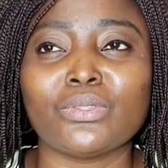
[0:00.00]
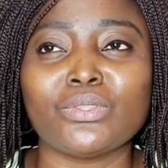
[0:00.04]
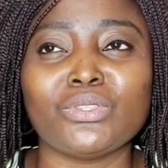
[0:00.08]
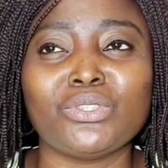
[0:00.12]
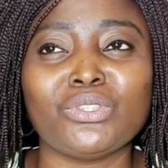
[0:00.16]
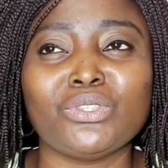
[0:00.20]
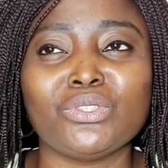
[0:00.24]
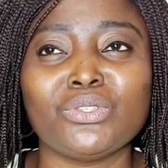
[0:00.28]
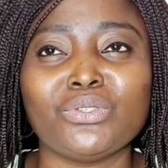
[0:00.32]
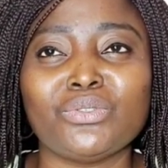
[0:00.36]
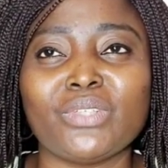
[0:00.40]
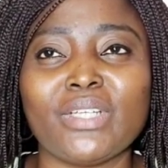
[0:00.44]

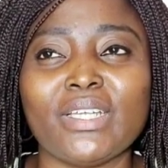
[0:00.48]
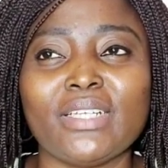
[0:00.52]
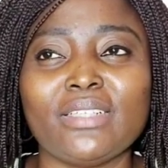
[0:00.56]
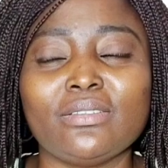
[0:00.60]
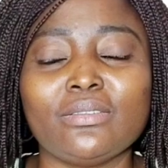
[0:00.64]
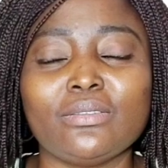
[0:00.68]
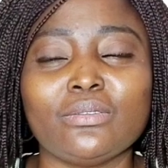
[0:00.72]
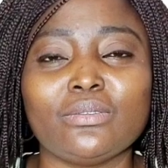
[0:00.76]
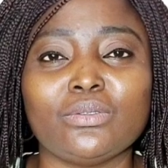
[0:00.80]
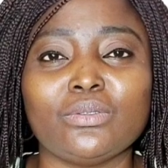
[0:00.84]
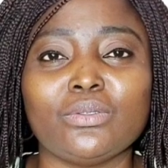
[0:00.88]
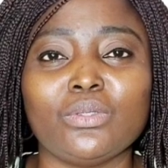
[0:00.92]
children?
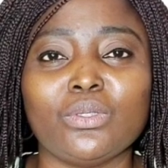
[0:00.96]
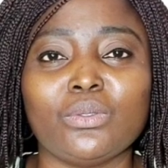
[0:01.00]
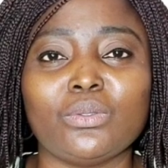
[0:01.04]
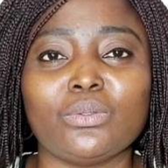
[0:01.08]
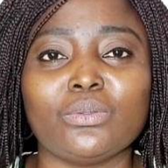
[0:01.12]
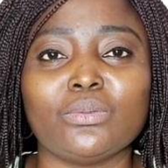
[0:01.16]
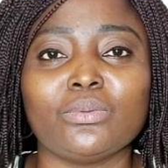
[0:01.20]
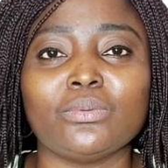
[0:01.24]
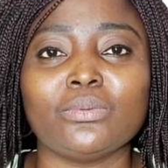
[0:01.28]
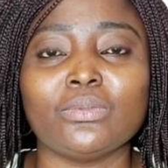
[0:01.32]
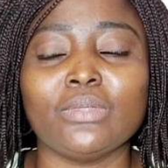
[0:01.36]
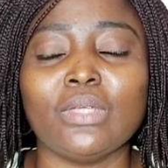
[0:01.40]

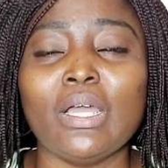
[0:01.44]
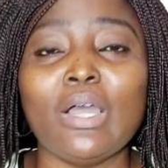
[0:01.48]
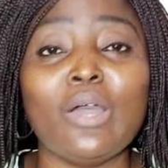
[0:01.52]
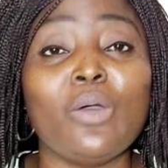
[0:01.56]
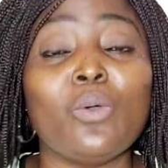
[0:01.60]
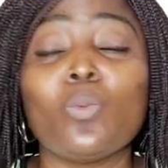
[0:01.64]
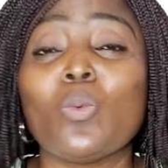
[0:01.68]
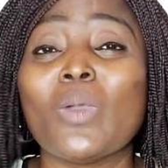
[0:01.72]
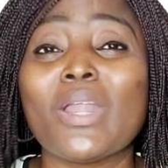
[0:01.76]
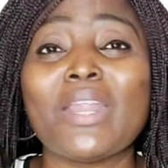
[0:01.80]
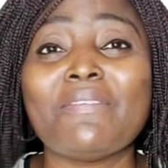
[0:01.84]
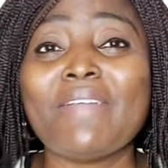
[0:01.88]
No.
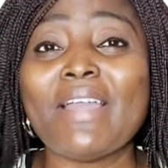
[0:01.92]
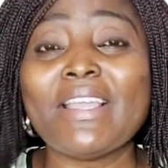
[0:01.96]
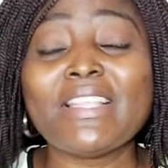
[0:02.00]
Whatever